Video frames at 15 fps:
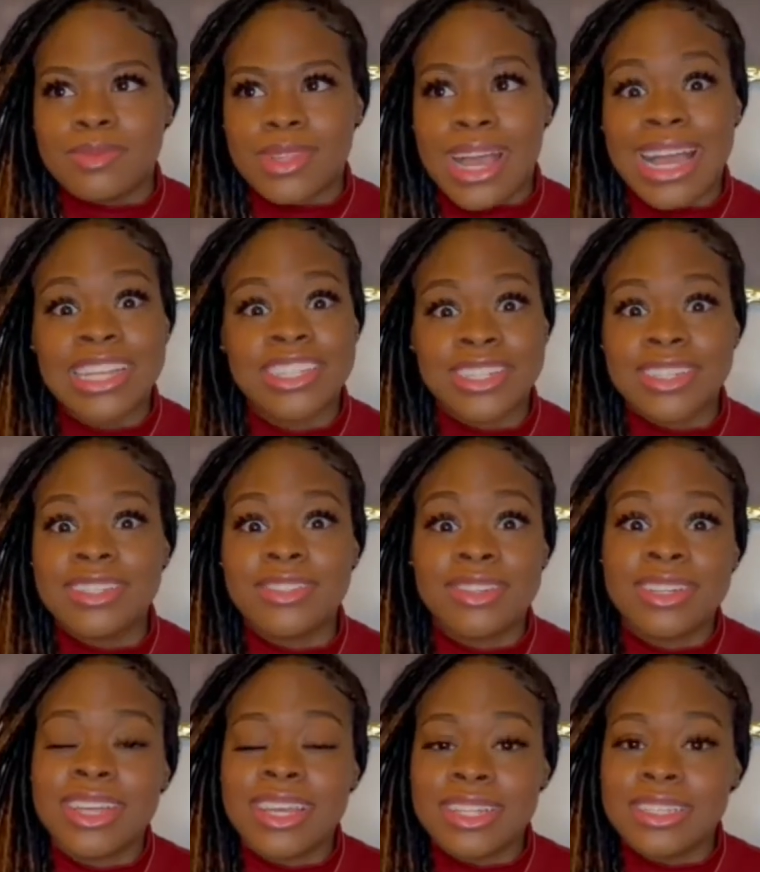I just turned
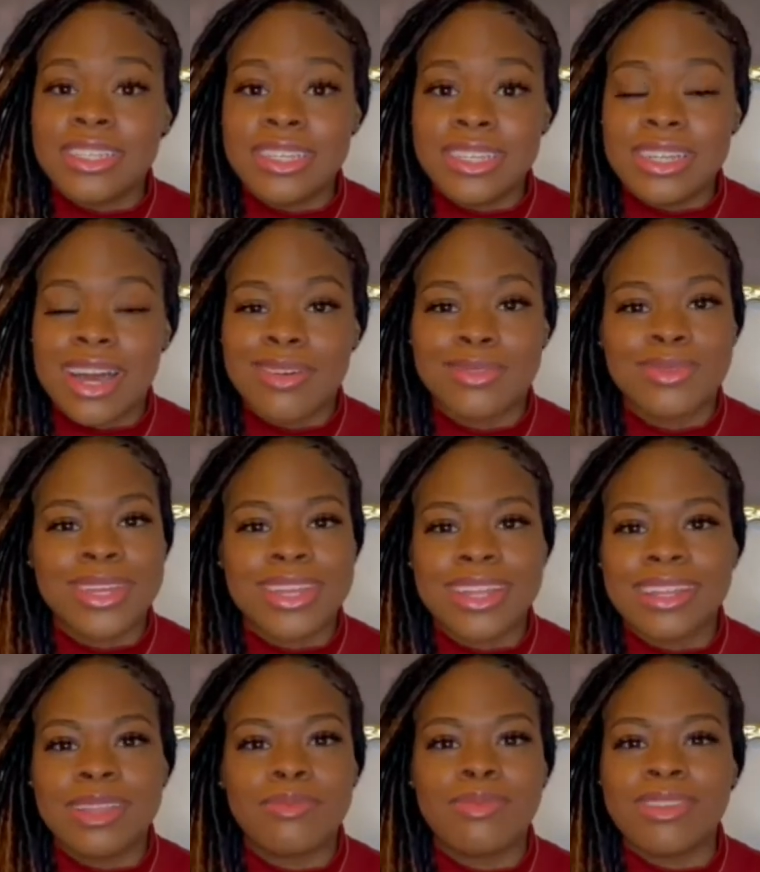18. I was working at
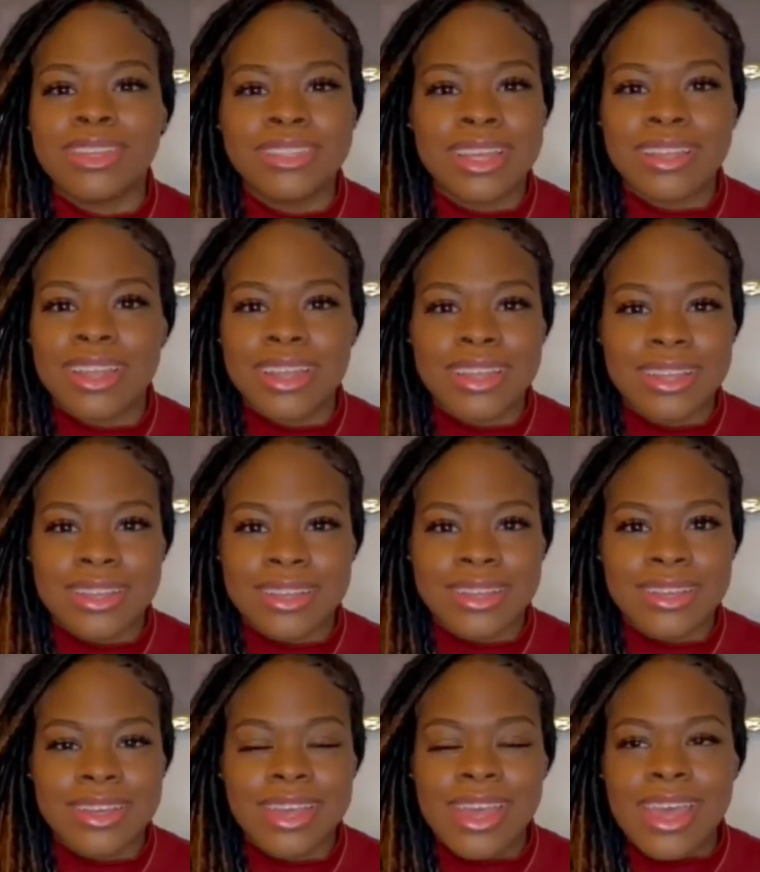the police athletic
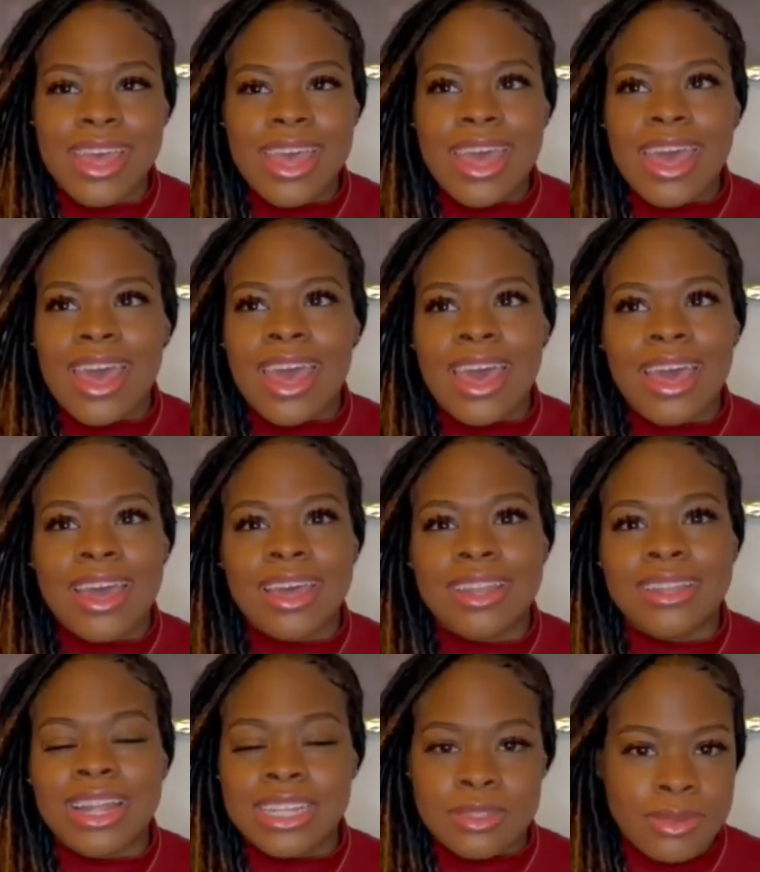league, and
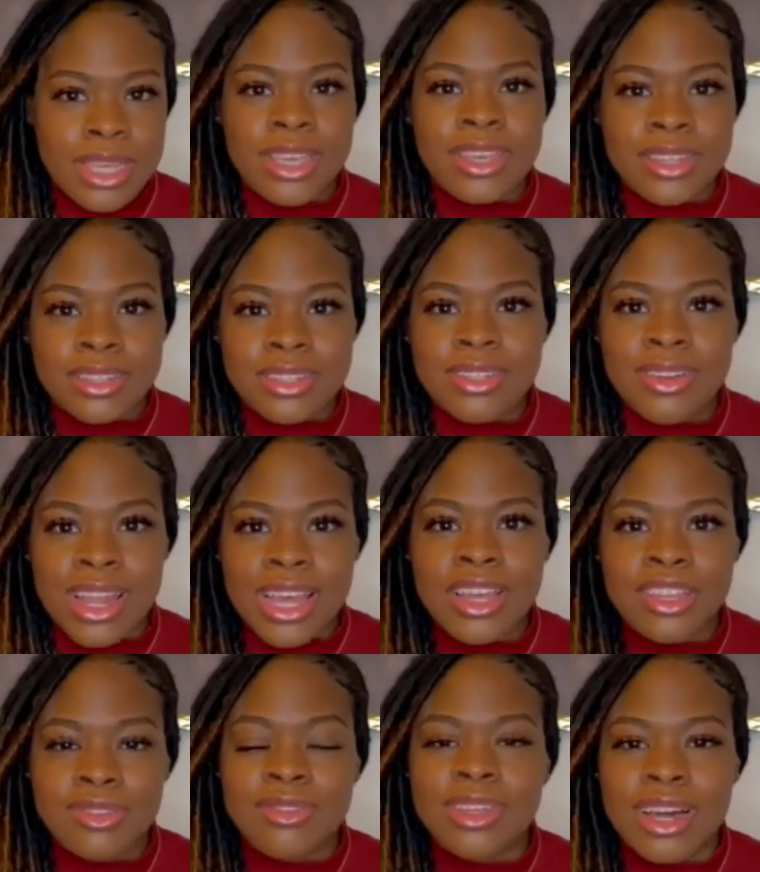that's with kids, like a
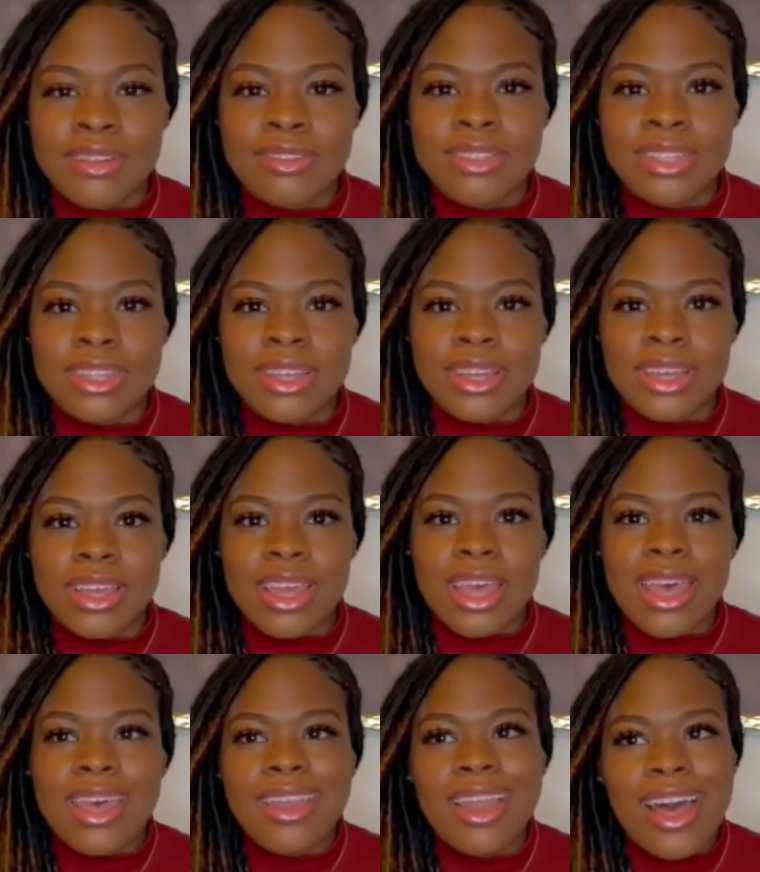youth counselor.
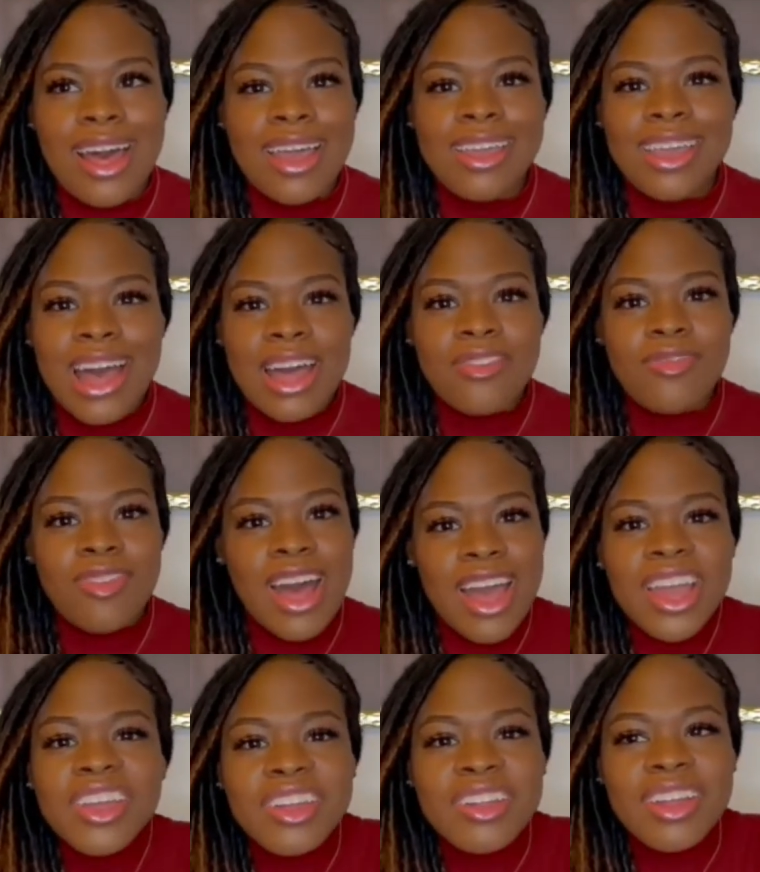And I got
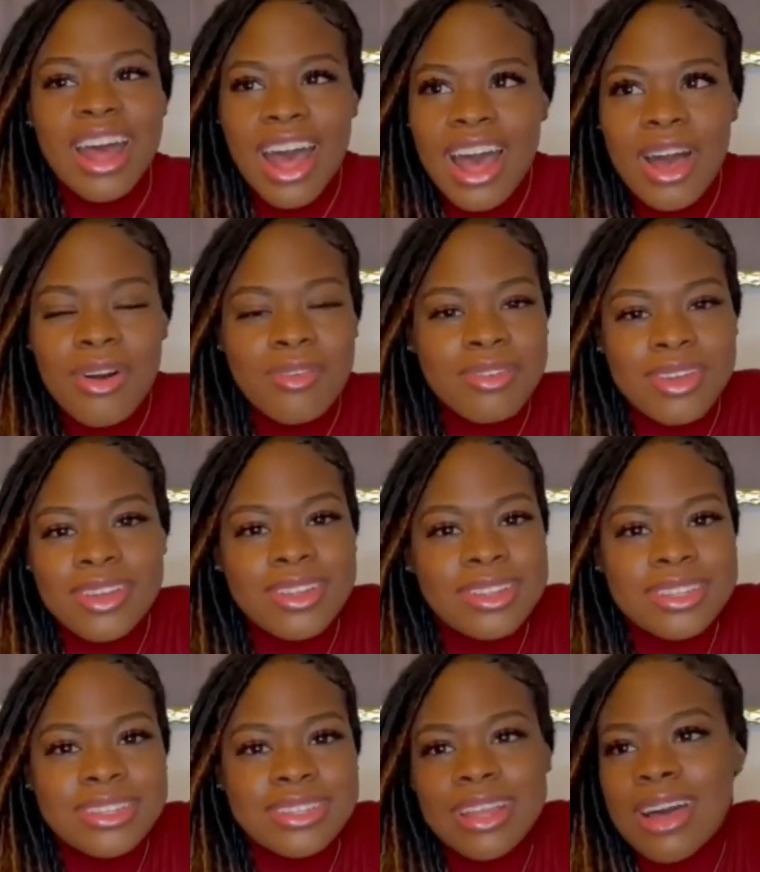fired. How could
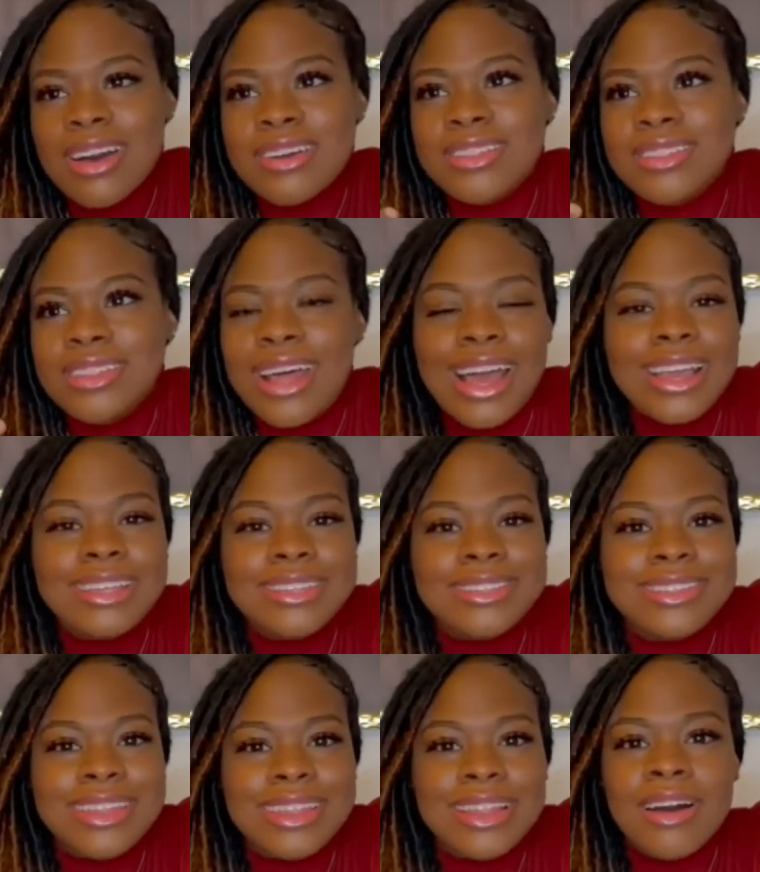a nice,
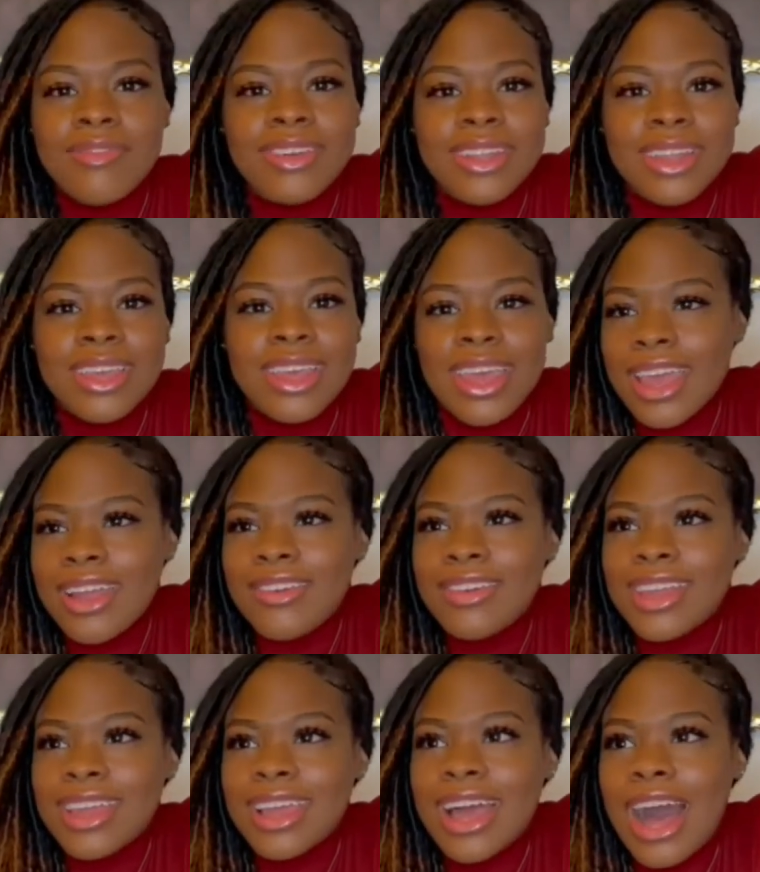loving,
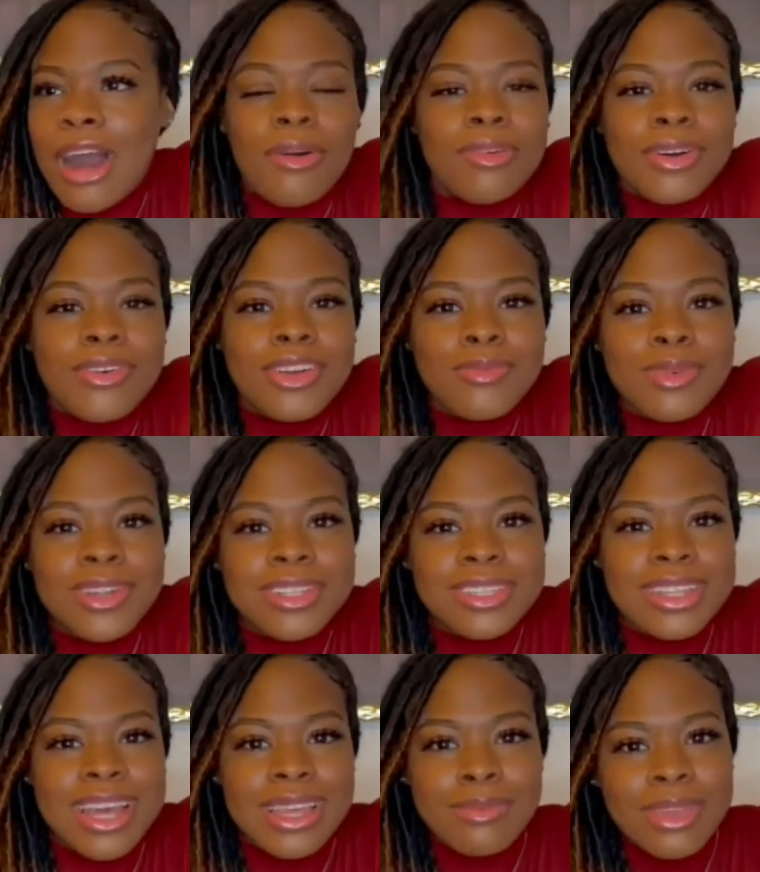caring, outgoing person
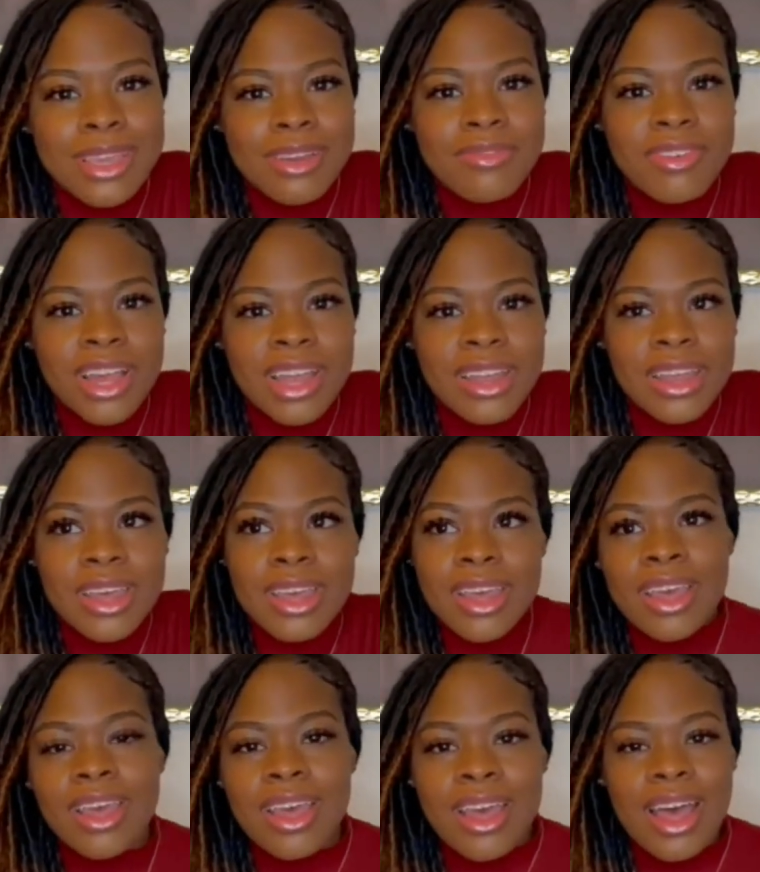like me get fired?
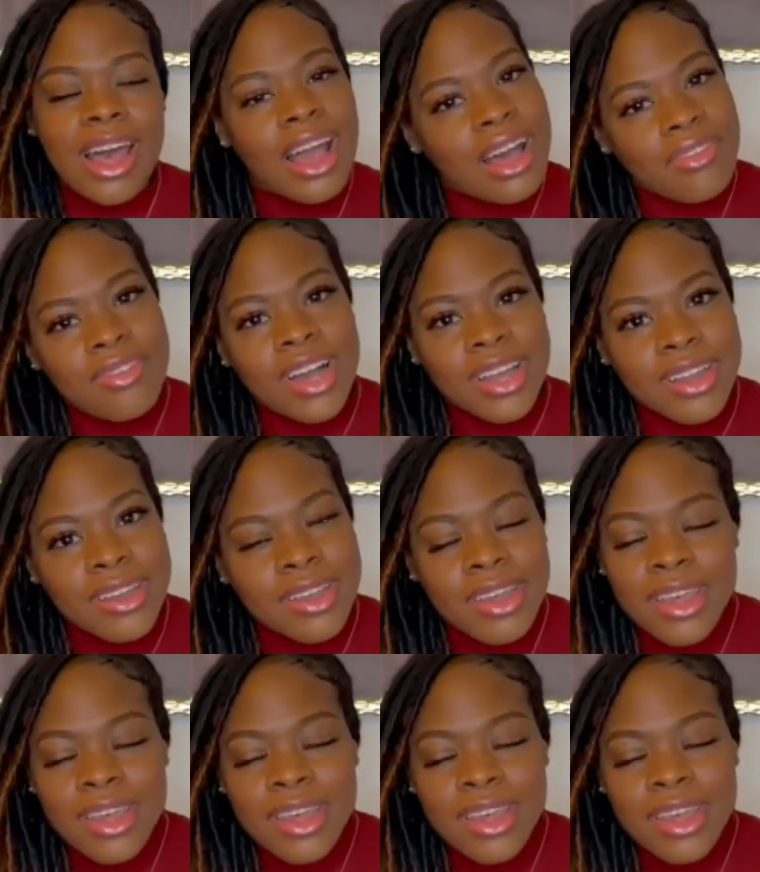I got fired.